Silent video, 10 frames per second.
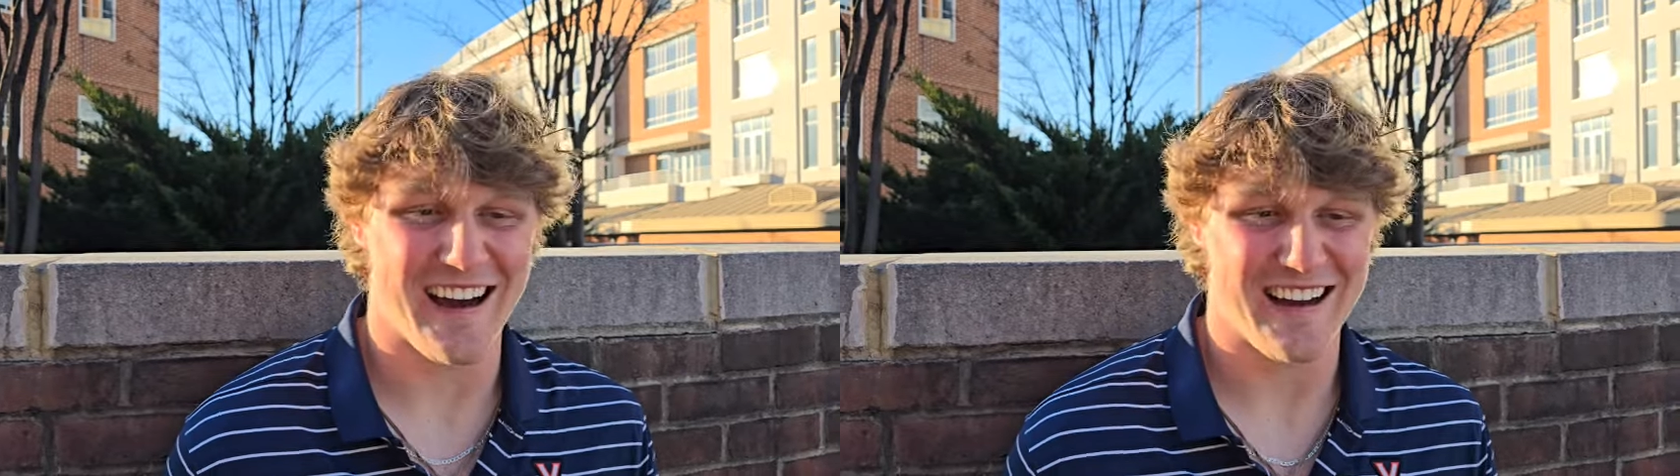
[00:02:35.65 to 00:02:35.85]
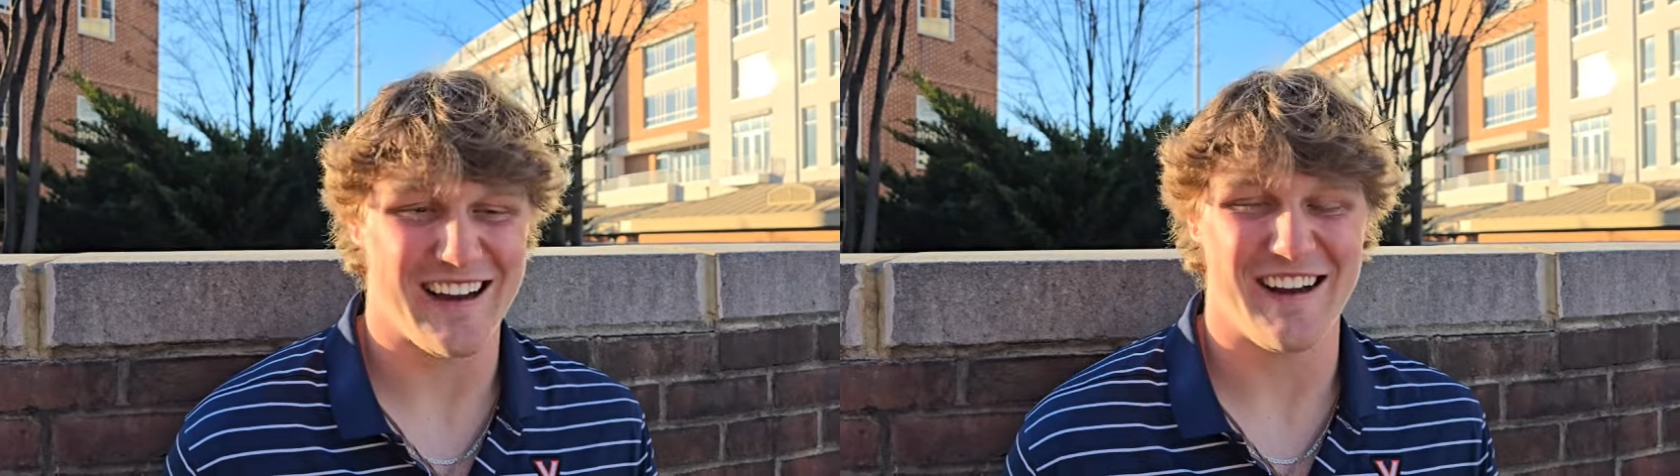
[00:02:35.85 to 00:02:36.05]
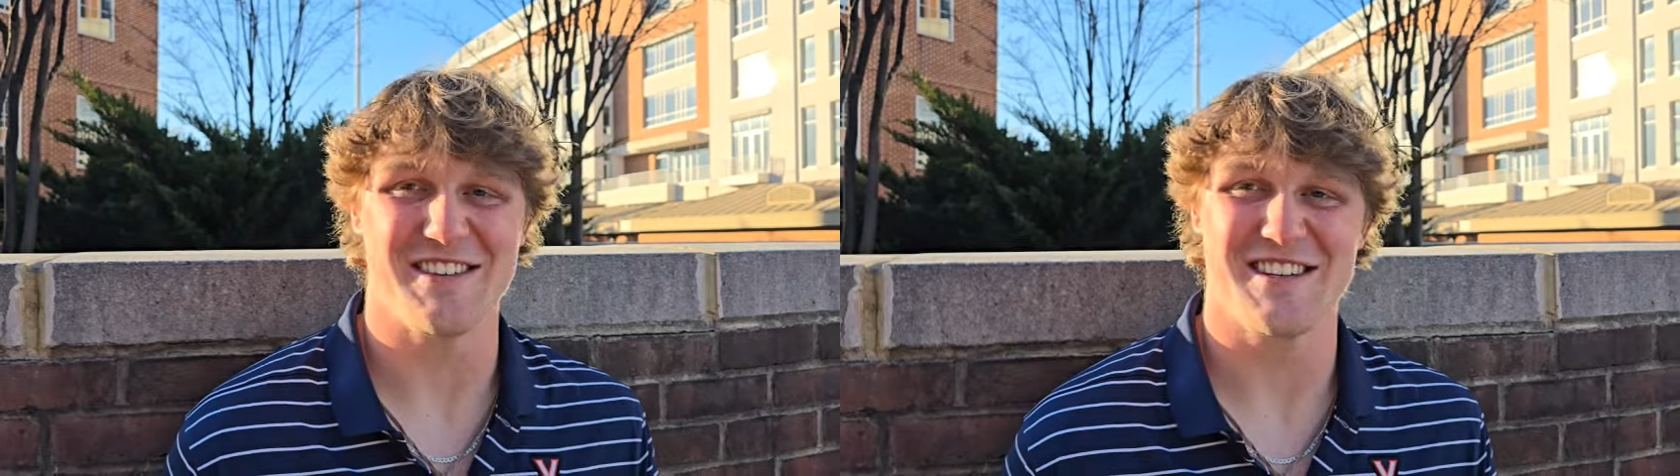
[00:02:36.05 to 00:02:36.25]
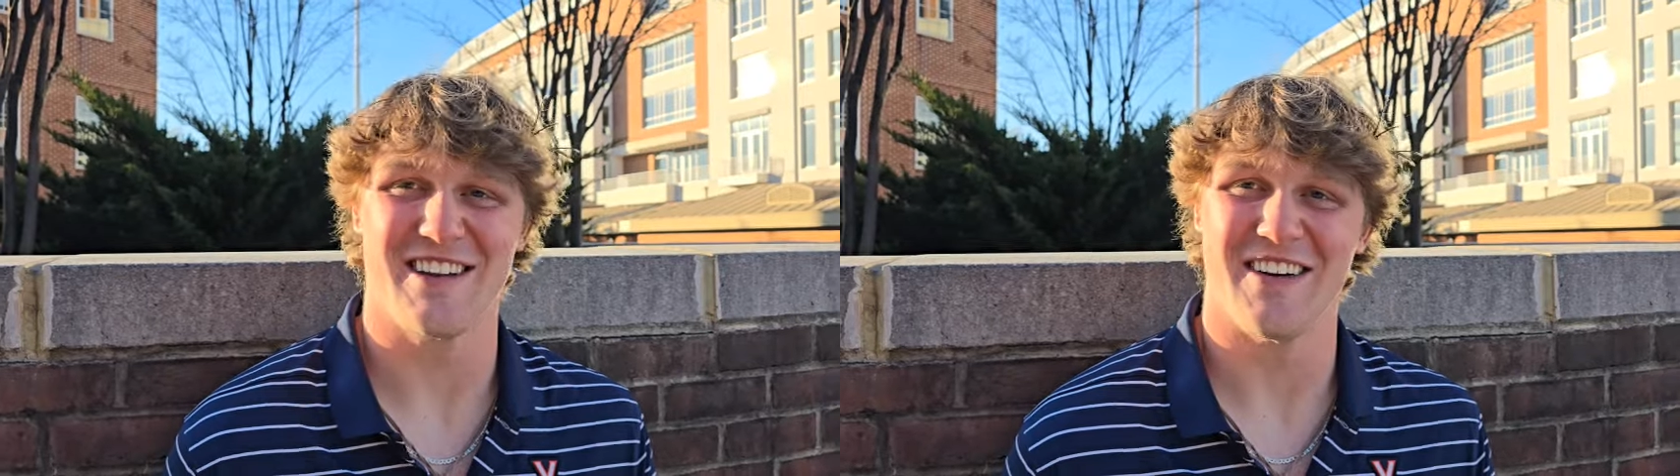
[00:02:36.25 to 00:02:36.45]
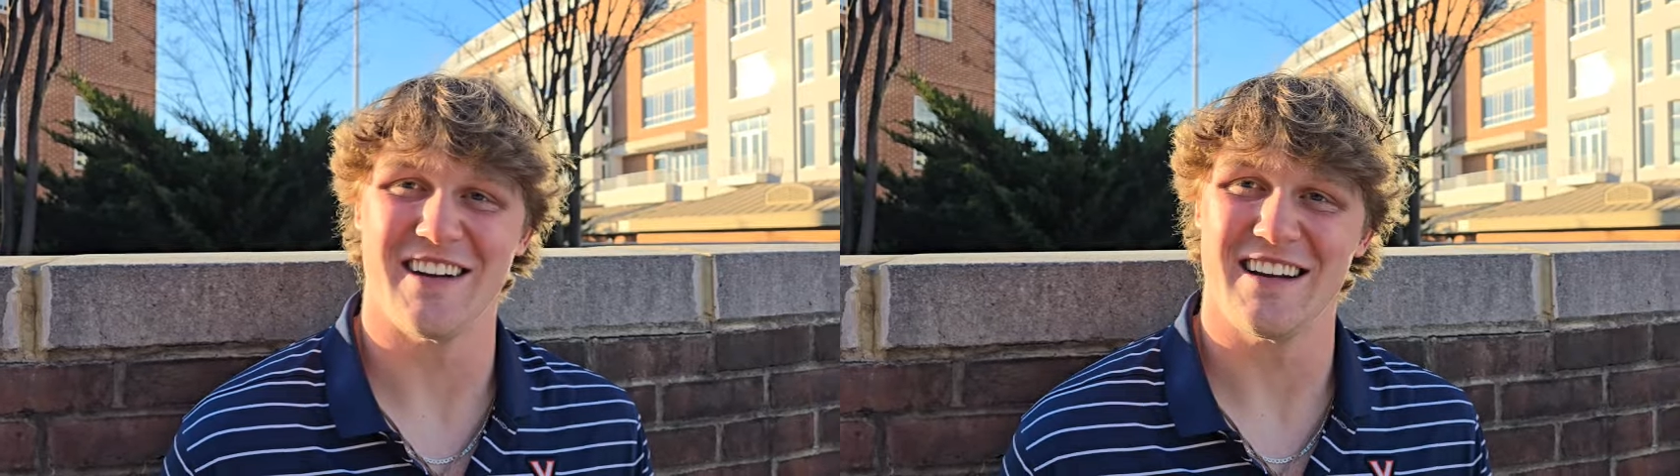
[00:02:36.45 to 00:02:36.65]
Did, did you
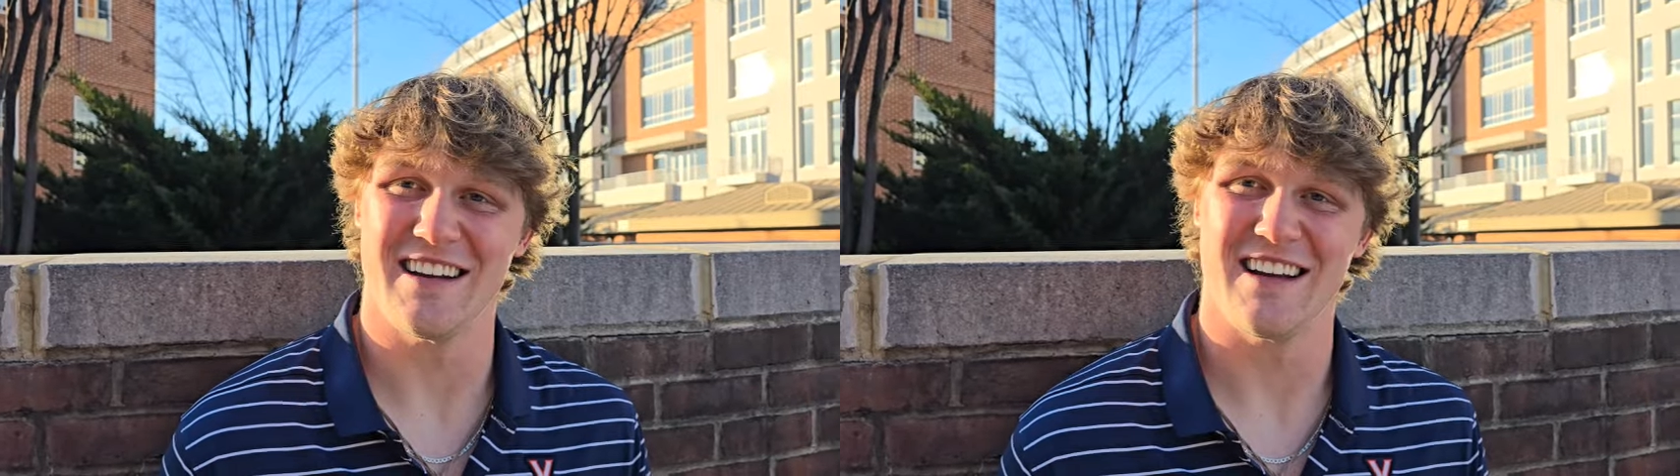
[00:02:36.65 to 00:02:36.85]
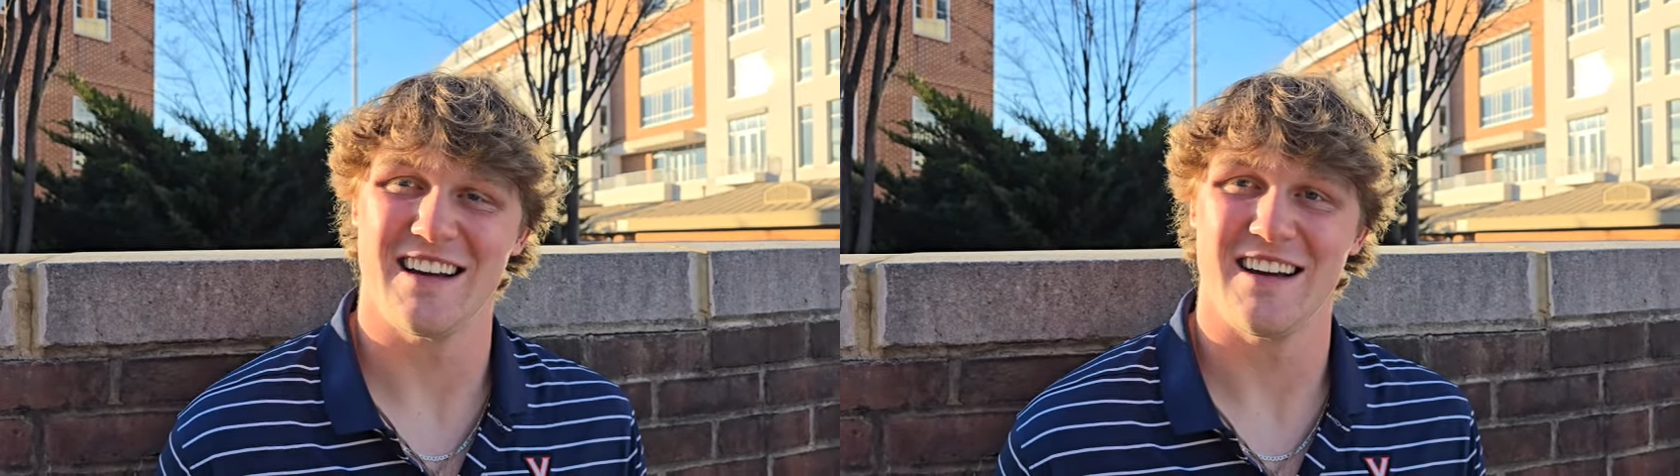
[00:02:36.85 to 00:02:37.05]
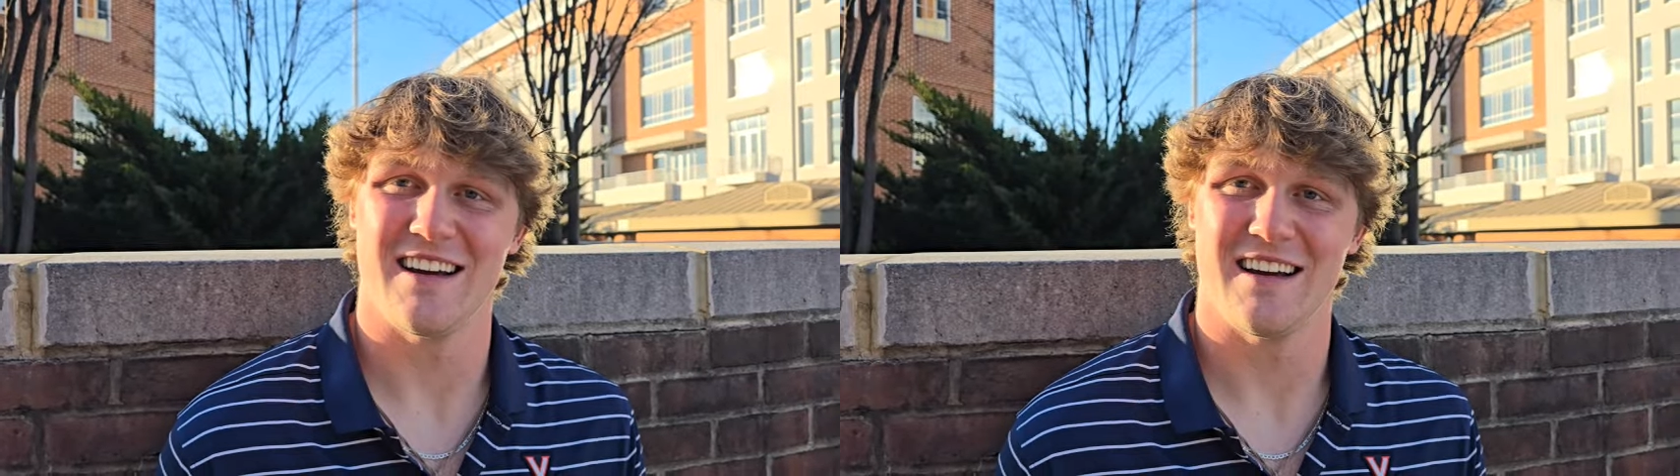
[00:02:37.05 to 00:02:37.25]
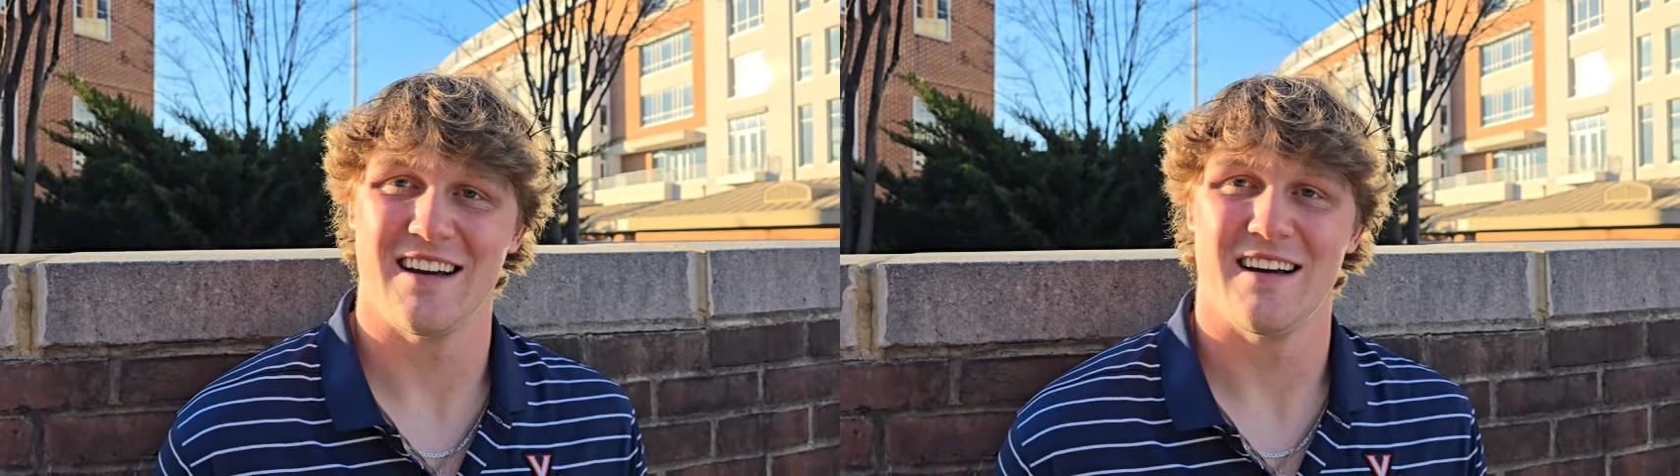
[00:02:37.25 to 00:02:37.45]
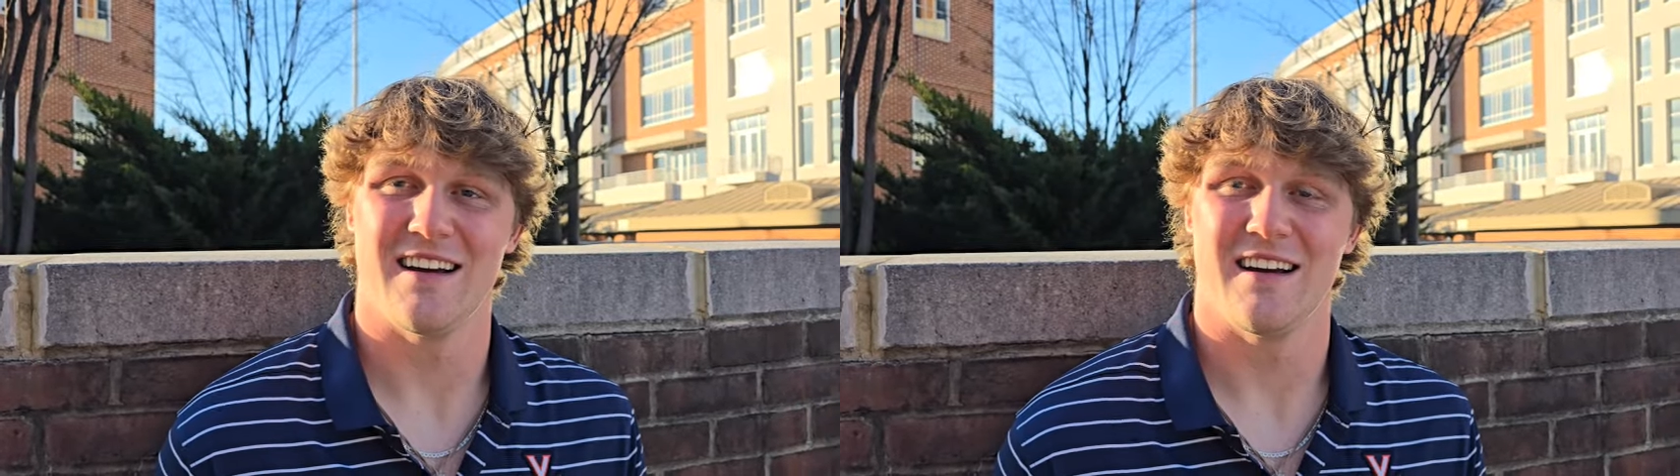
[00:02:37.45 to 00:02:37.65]
see in, that coming, or did you
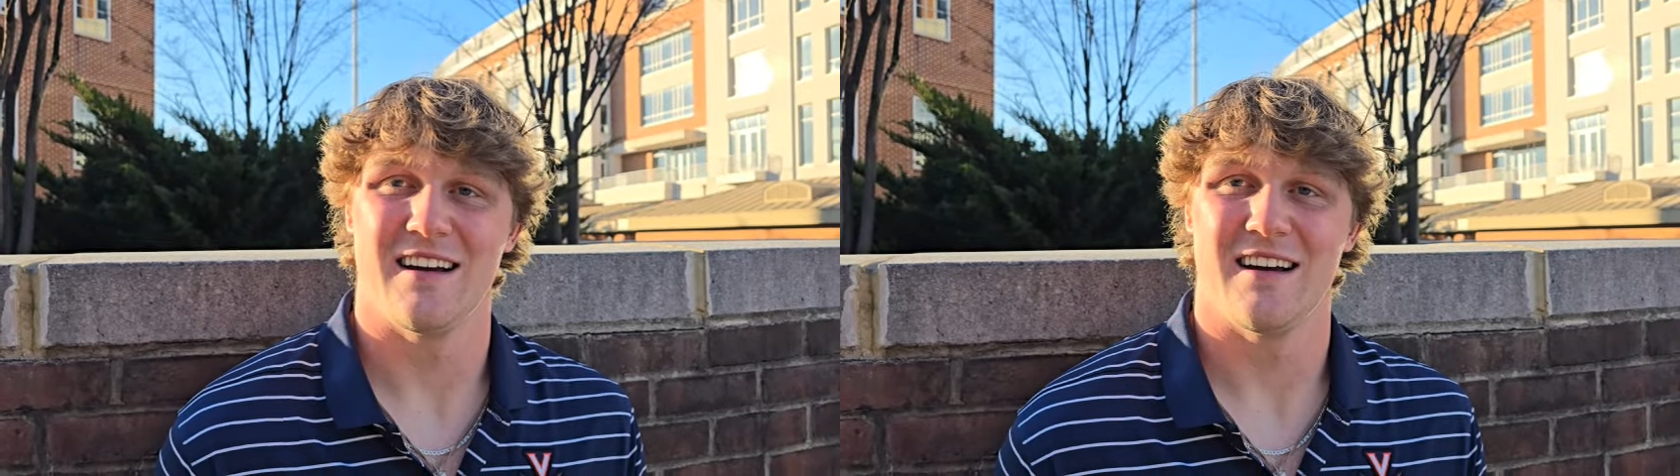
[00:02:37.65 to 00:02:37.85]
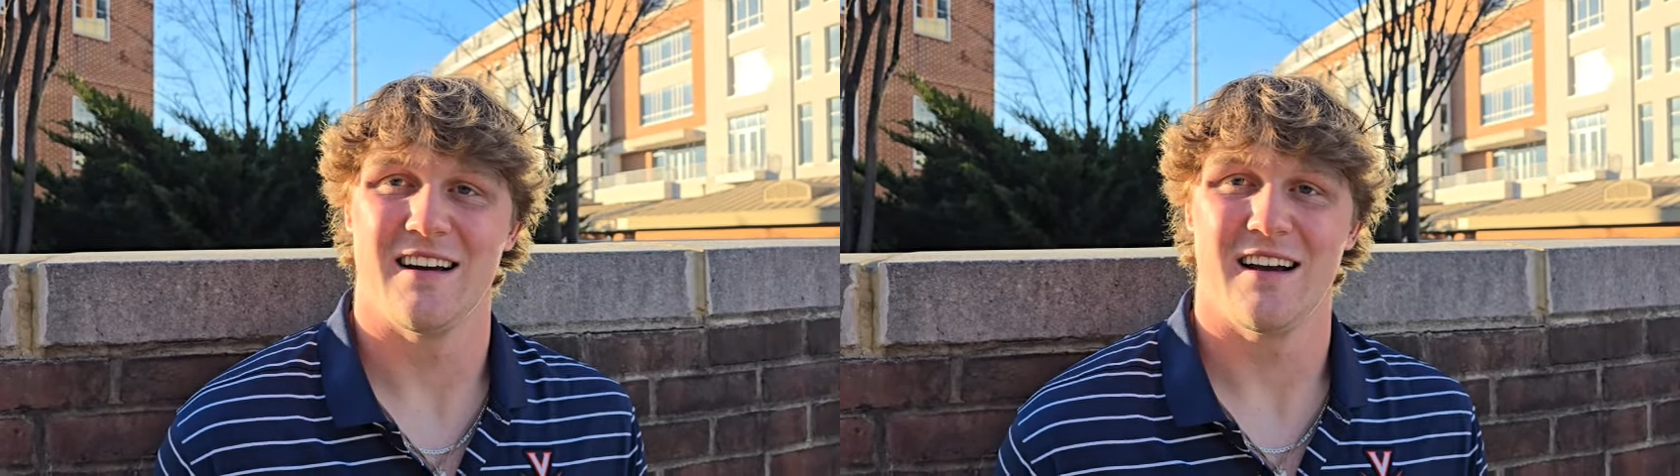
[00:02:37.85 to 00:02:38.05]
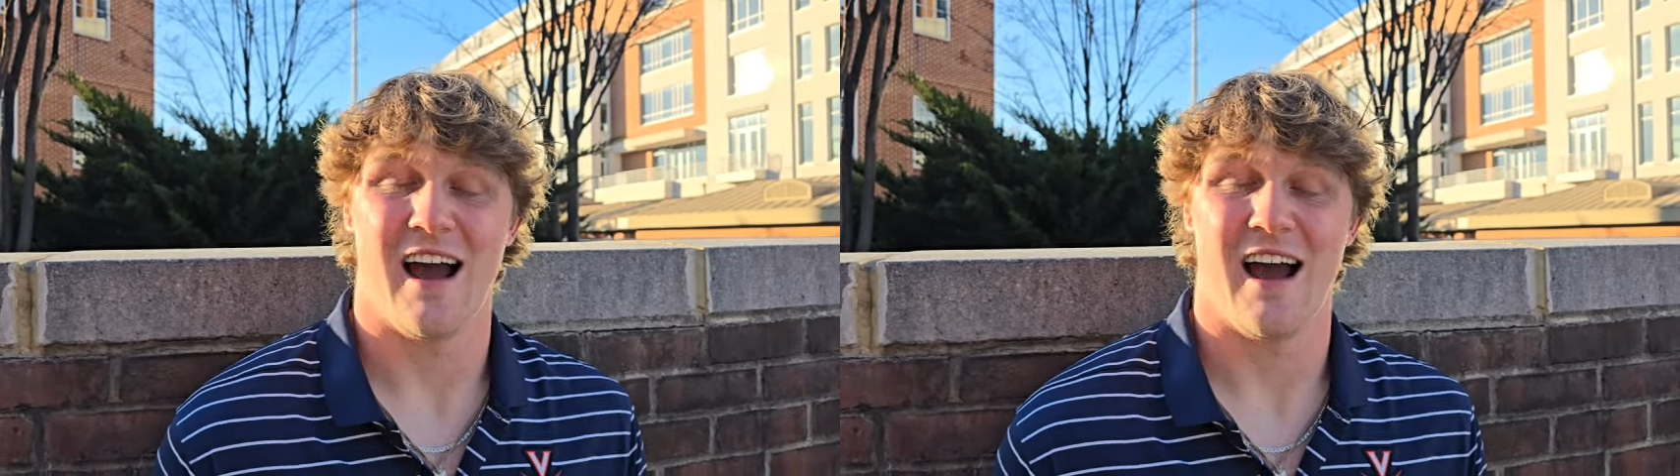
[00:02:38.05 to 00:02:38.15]
just react?